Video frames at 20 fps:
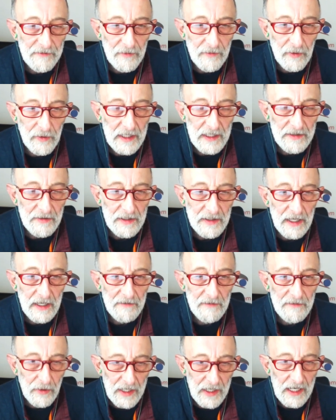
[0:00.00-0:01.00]

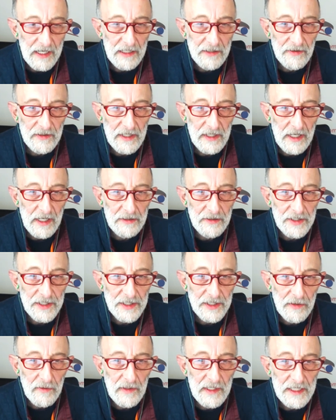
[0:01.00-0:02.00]
$4,800
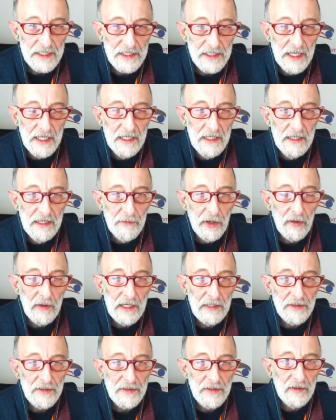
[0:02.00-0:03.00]
US per
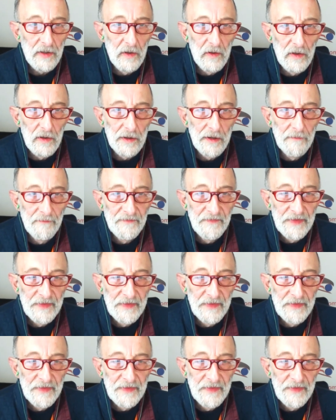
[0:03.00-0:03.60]
ounce of gold.